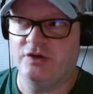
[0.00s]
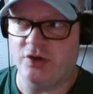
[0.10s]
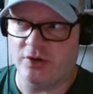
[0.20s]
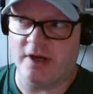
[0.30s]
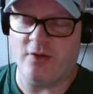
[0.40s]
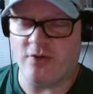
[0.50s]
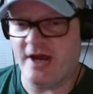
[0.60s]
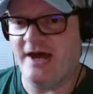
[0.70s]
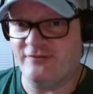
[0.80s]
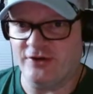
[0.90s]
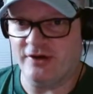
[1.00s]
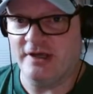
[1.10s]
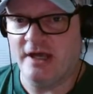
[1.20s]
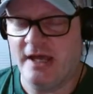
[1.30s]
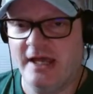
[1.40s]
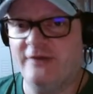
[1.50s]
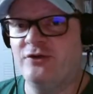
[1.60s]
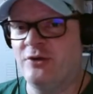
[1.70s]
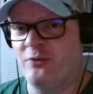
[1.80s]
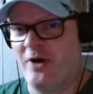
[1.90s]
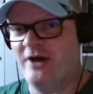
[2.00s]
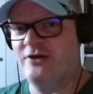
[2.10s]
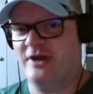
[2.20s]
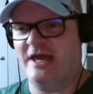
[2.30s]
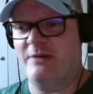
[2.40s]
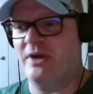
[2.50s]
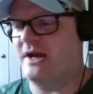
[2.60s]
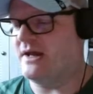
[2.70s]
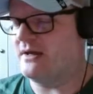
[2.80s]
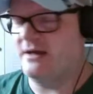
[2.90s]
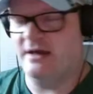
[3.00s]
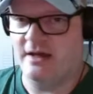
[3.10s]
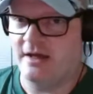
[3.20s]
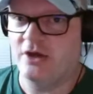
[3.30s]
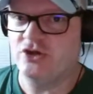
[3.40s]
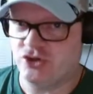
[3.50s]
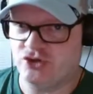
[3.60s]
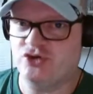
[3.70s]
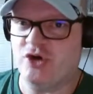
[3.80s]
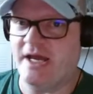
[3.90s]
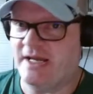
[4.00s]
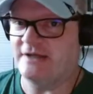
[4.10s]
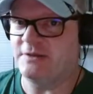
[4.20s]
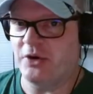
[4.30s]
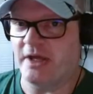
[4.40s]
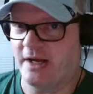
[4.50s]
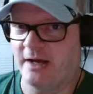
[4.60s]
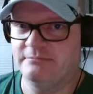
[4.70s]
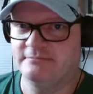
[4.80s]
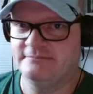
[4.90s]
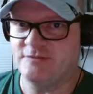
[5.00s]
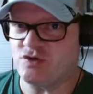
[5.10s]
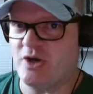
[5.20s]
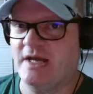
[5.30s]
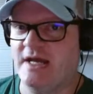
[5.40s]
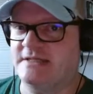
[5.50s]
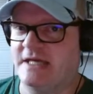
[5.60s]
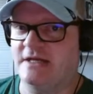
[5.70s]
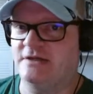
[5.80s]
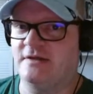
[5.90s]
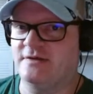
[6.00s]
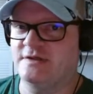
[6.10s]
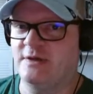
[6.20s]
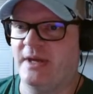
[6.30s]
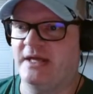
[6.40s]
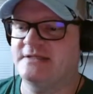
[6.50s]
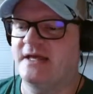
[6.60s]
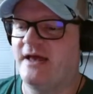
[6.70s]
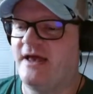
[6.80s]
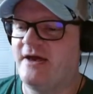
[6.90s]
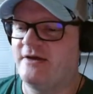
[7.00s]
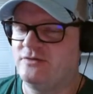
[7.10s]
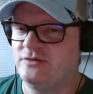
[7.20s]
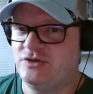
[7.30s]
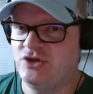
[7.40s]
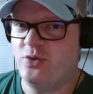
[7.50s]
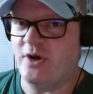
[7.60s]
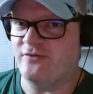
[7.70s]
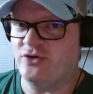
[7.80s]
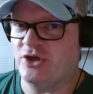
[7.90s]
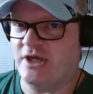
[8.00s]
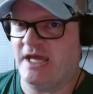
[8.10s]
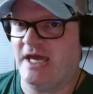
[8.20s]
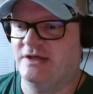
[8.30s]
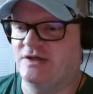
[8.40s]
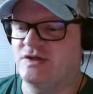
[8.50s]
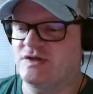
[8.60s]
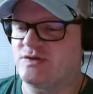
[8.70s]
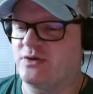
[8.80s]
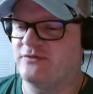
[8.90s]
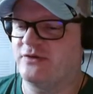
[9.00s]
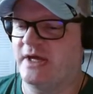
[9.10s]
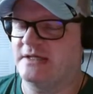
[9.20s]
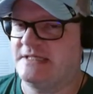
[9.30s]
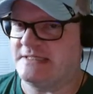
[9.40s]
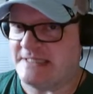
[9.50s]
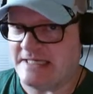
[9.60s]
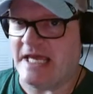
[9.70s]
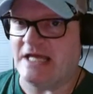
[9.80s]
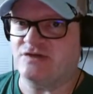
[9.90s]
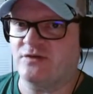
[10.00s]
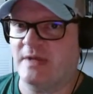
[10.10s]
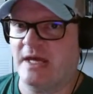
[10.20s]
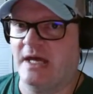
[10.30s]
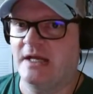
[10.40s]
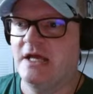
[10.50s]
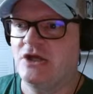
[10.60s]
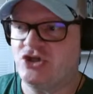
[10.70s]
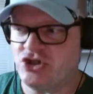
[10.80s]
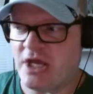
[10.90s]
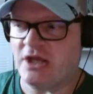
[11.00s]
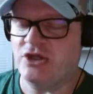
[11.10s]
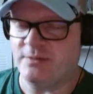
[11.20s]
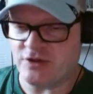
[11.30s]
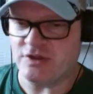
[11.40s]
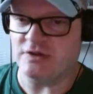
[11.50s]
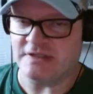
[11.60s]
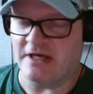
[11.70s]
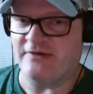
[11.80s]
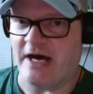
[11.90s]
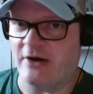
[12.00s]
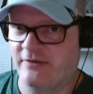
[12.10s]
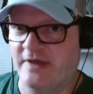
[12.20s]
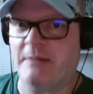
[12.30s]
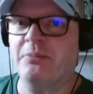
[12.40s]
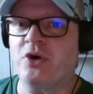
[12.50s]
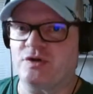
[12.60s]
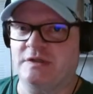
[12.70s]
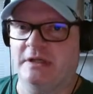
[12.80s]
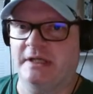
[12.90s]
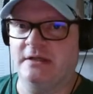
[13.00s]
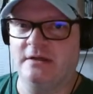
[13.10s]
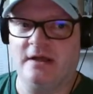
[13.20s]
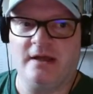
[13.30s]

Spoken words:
during or after, while you're campaigning, try not to bring it up. Try not to get into those debates. Do whatever you can to just sort of like disengage from that. Check yourself out of that personally.